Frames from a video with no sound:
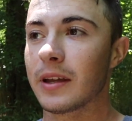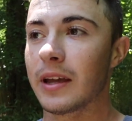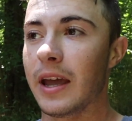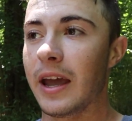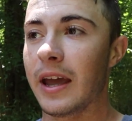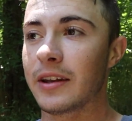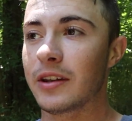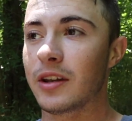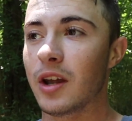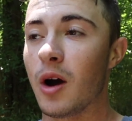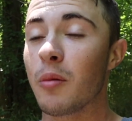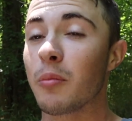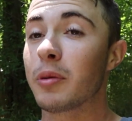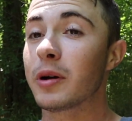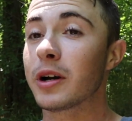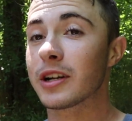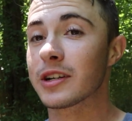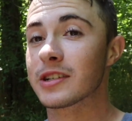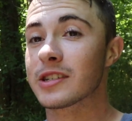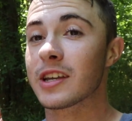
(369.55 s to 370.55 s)
And don't
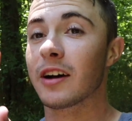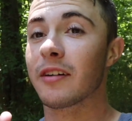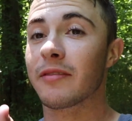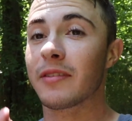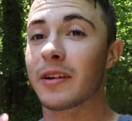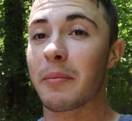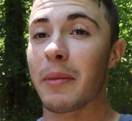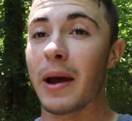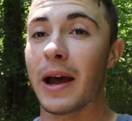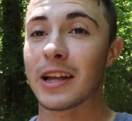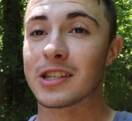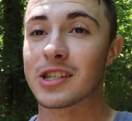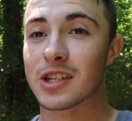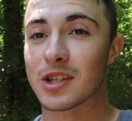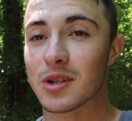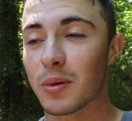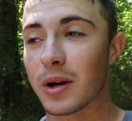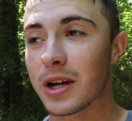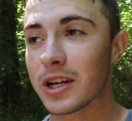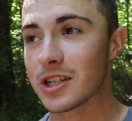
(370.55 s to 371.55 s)
put yourself in a bad
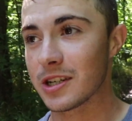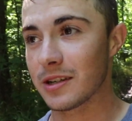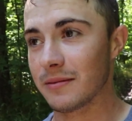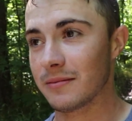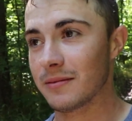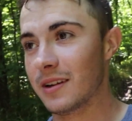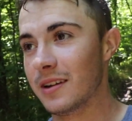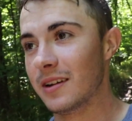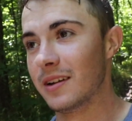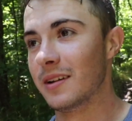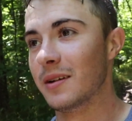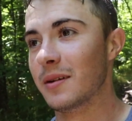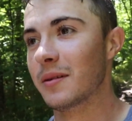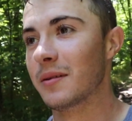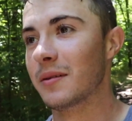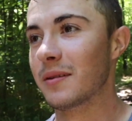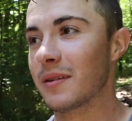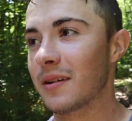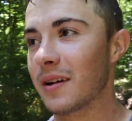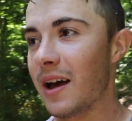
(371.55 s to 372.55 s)
situation.
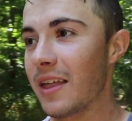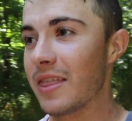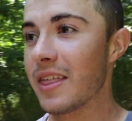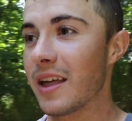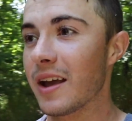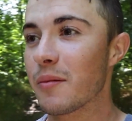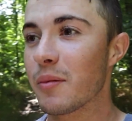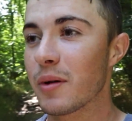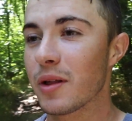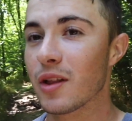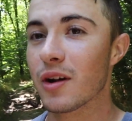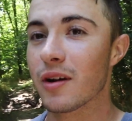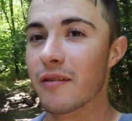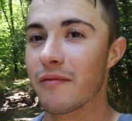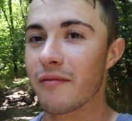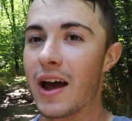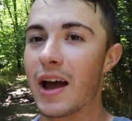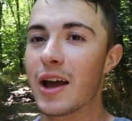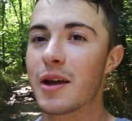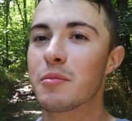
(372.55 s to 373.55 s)
I think we learned a
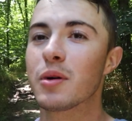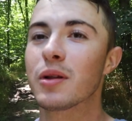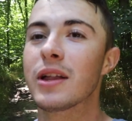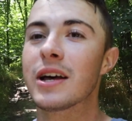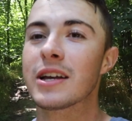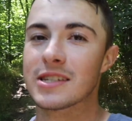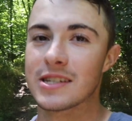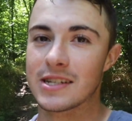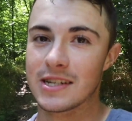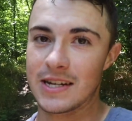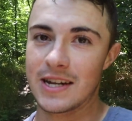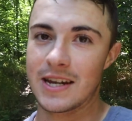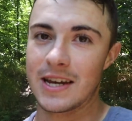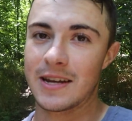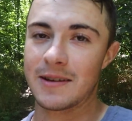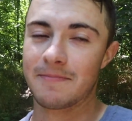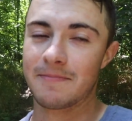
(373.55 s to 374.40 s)
valuable lesson today.